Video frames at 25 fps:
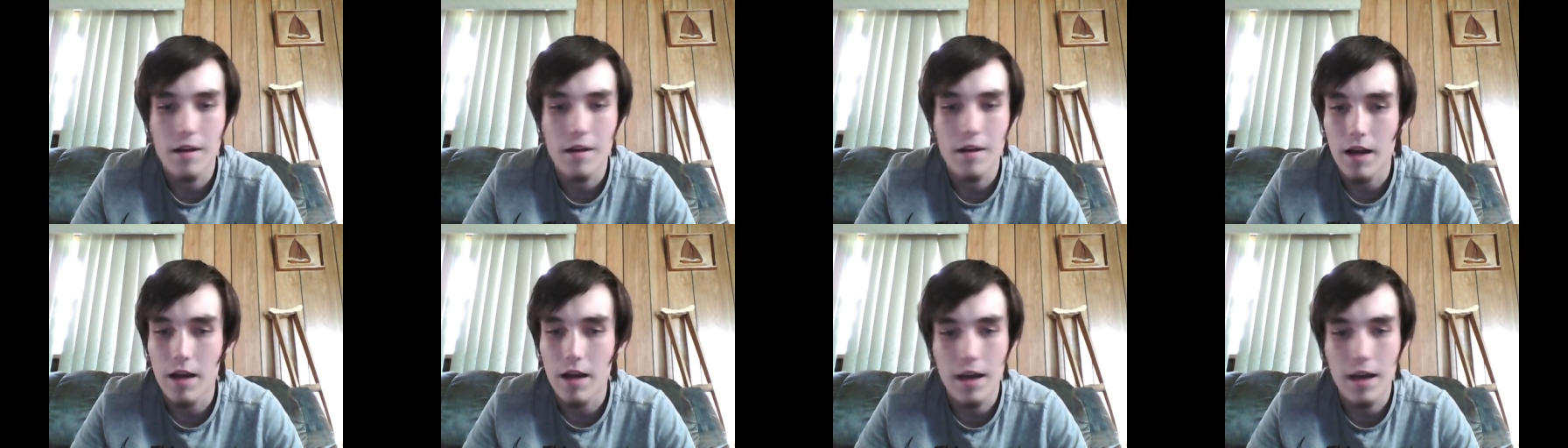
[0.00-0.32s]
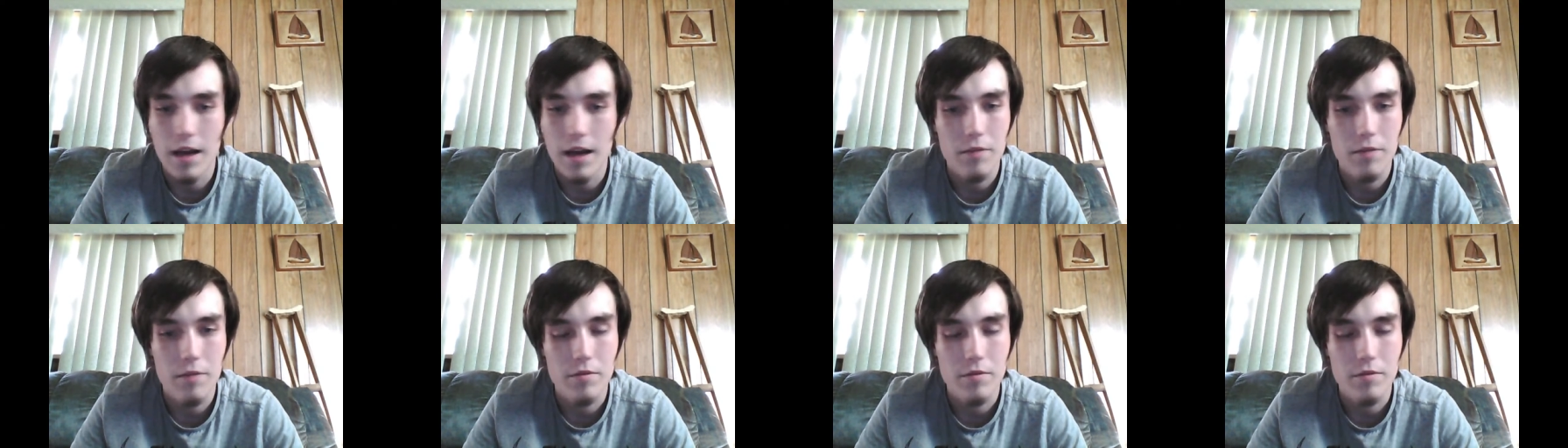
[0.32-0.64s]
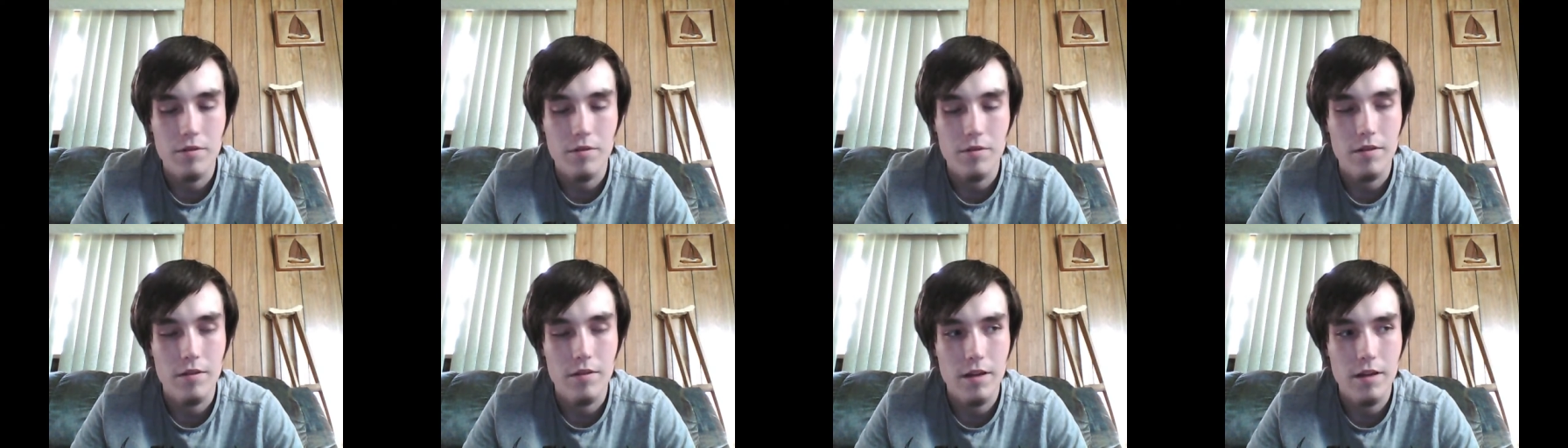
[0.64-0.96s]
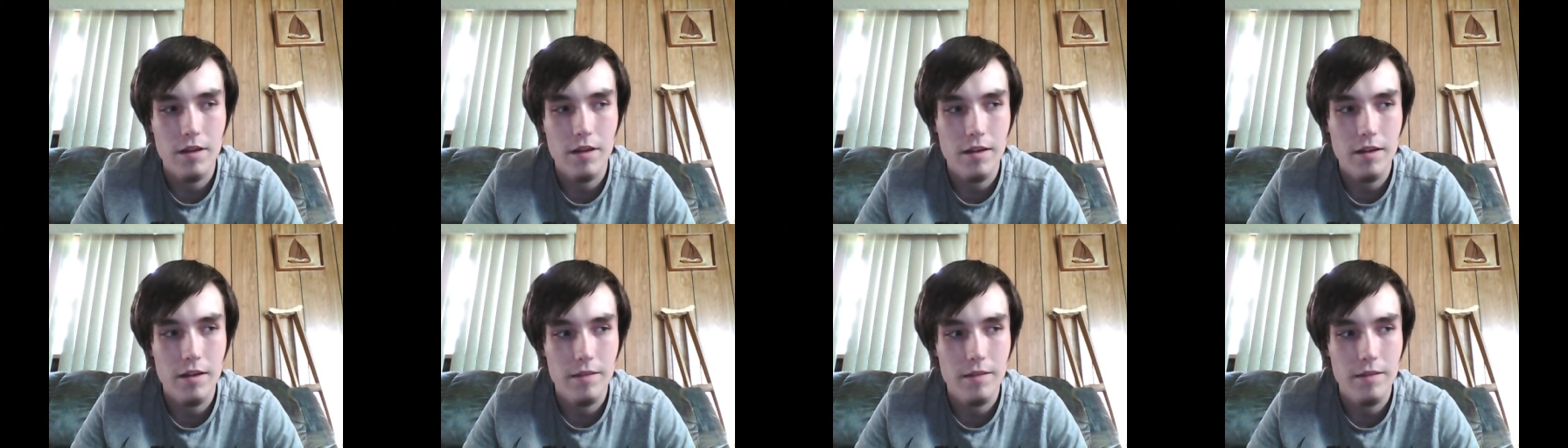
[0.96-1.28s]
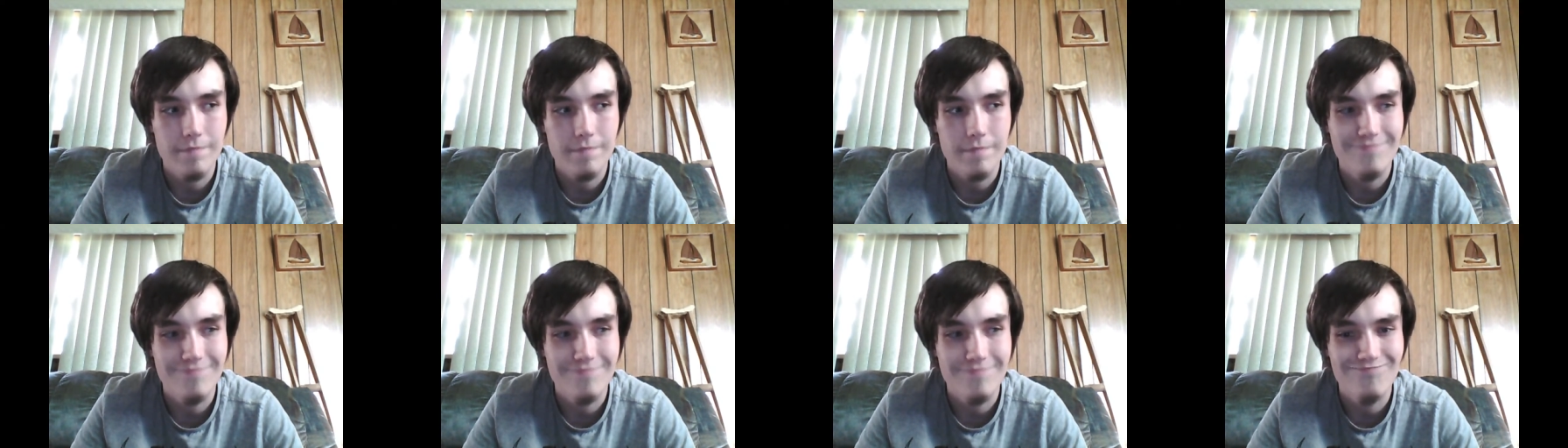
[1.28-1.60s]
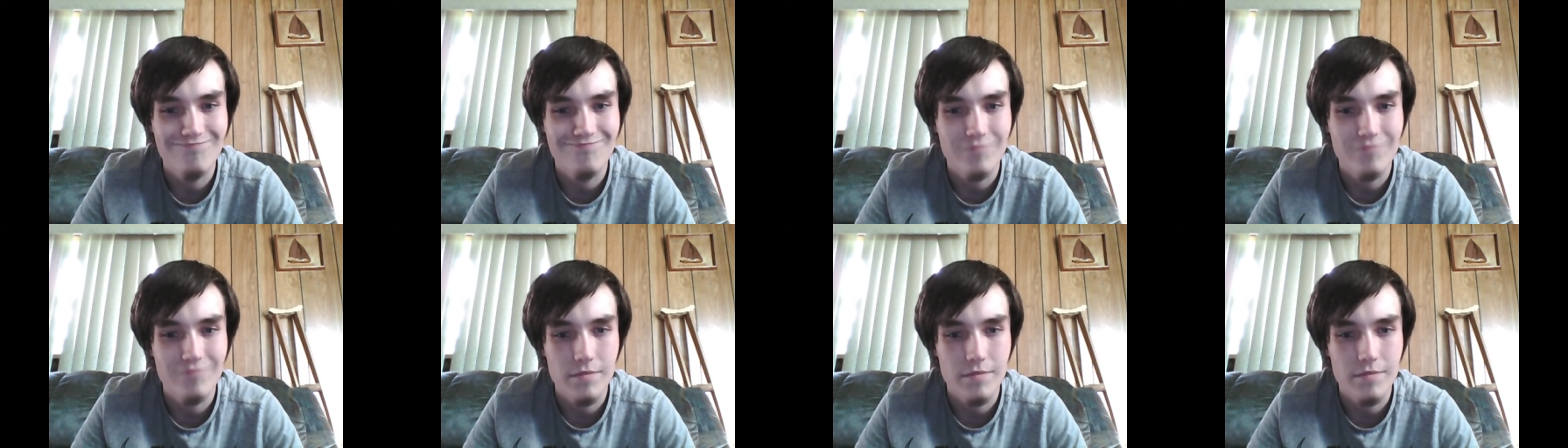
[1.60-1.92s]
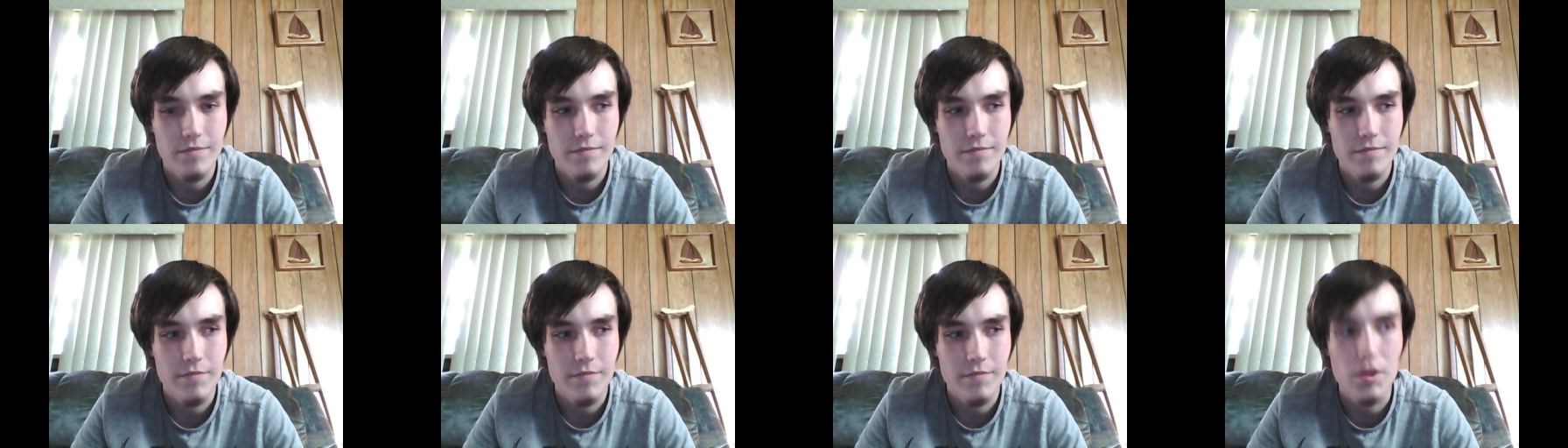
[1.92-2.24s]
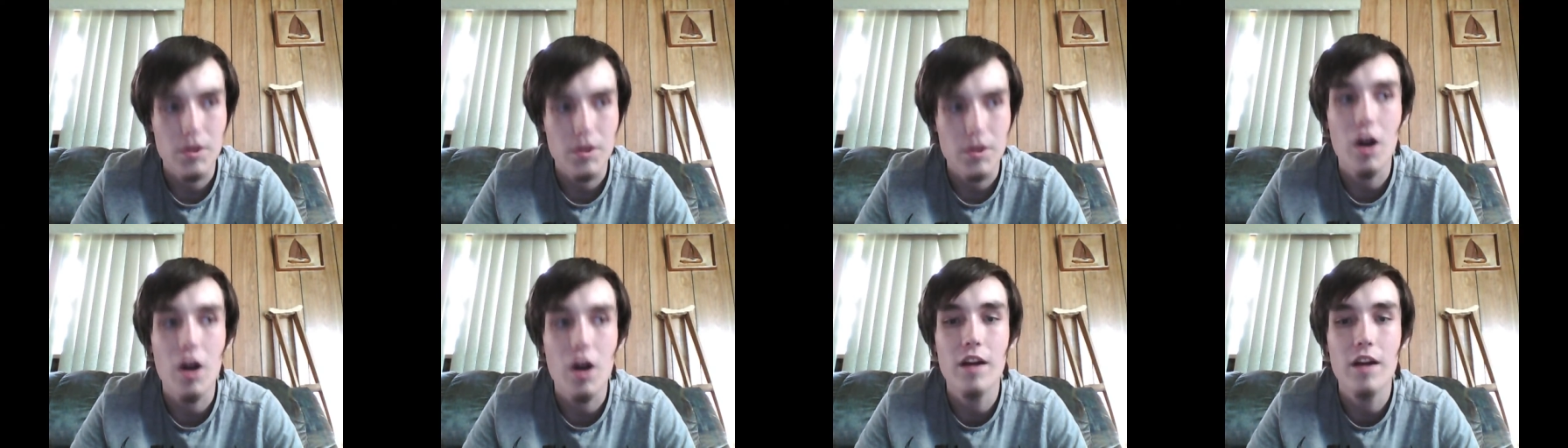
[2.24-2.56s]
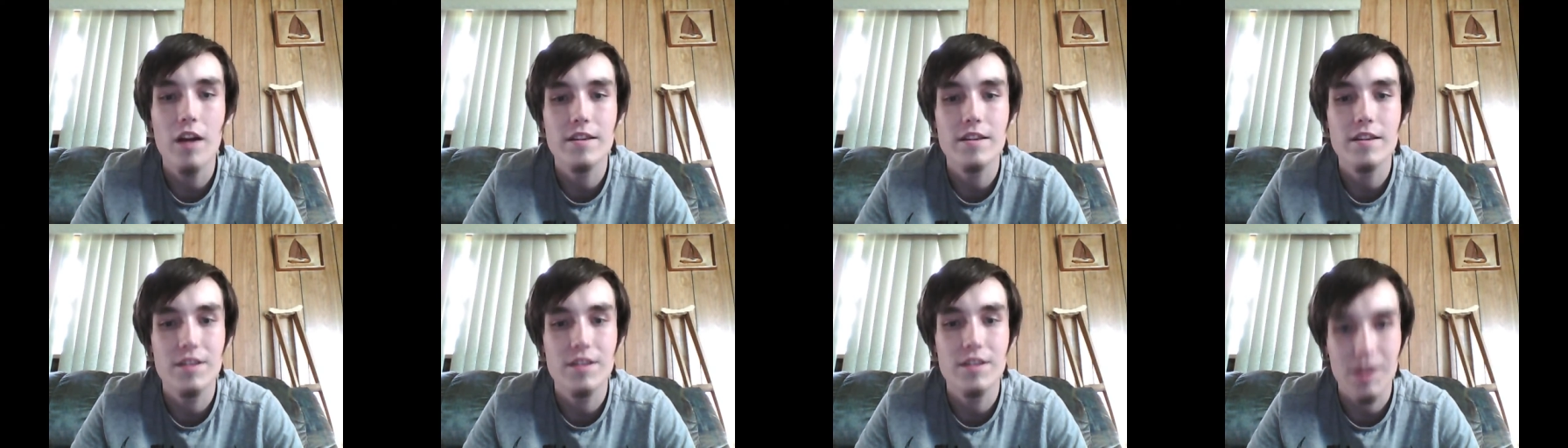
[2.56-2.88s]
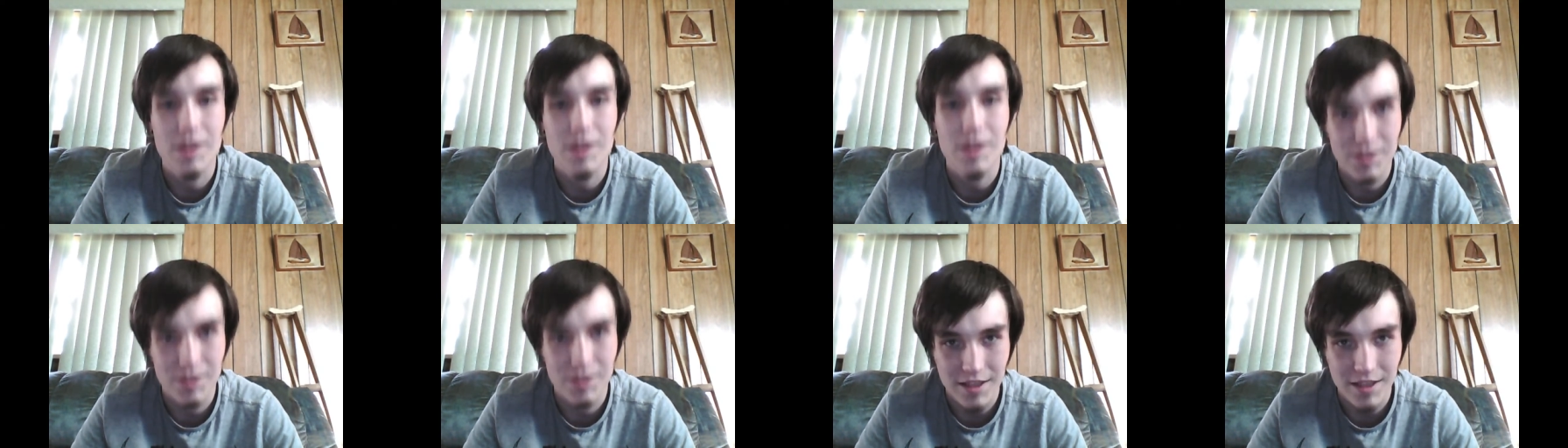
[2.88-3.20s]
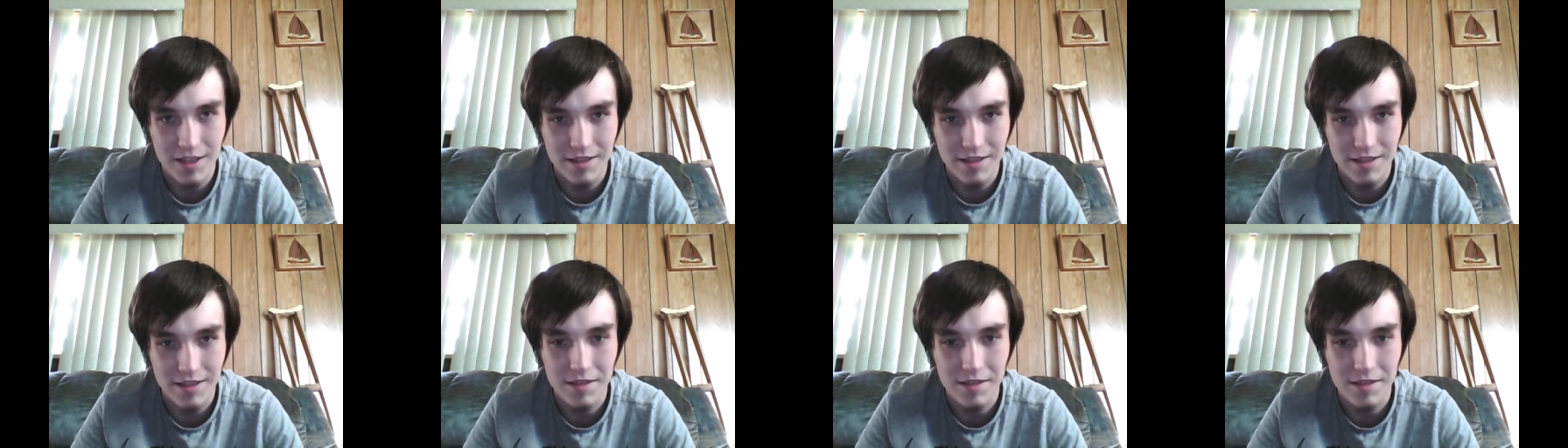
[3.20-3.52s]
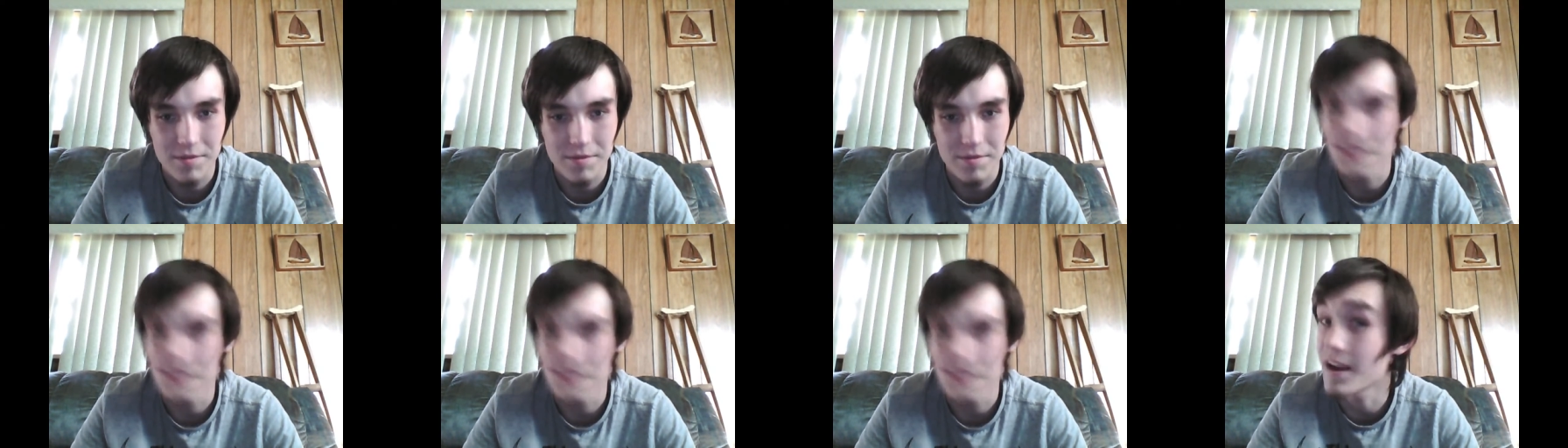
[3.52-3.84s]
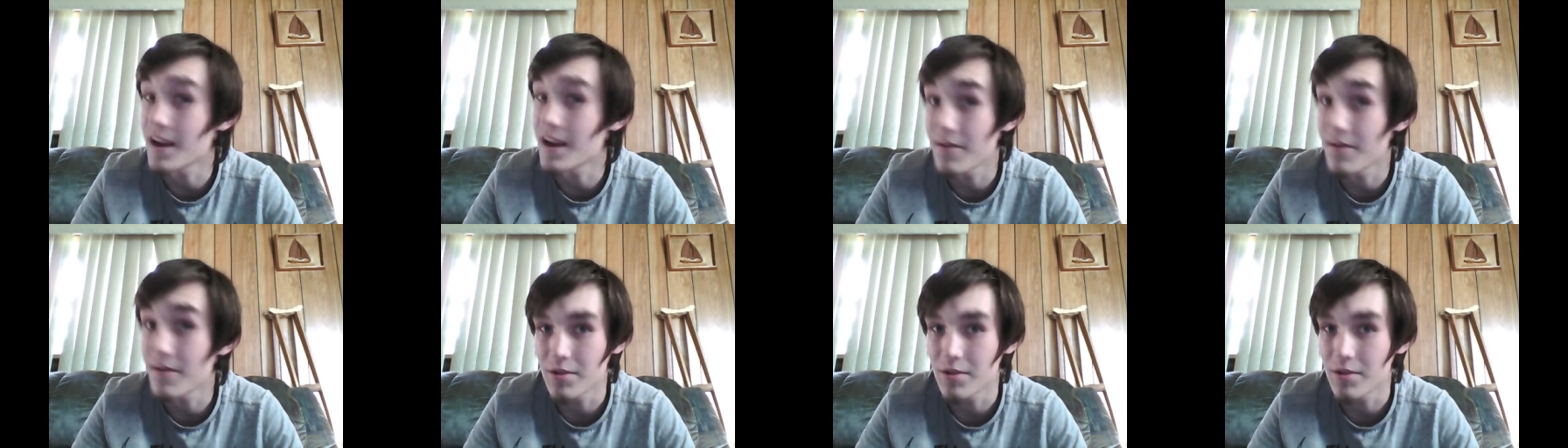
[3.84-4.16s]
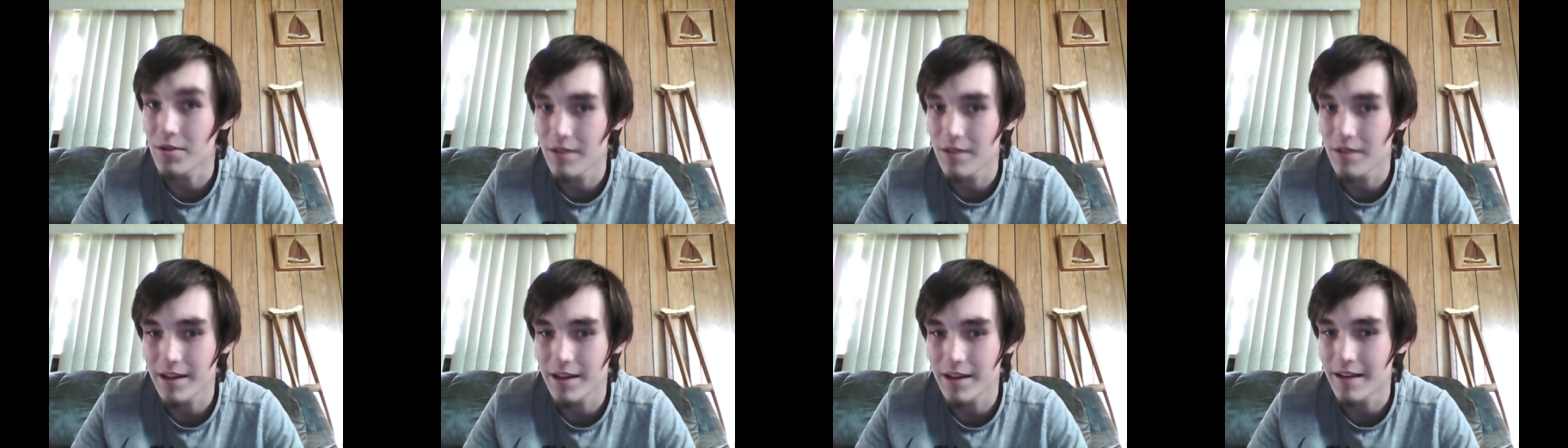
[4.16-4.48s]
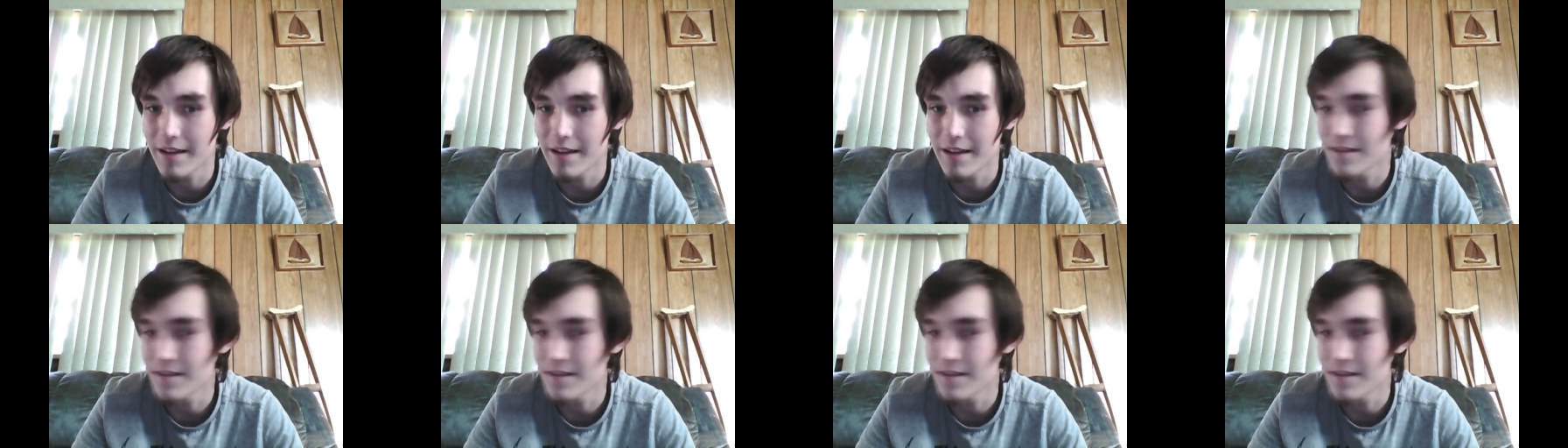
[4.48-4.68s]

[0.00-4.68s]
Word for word: I will... Uh, not touch that subject ever again.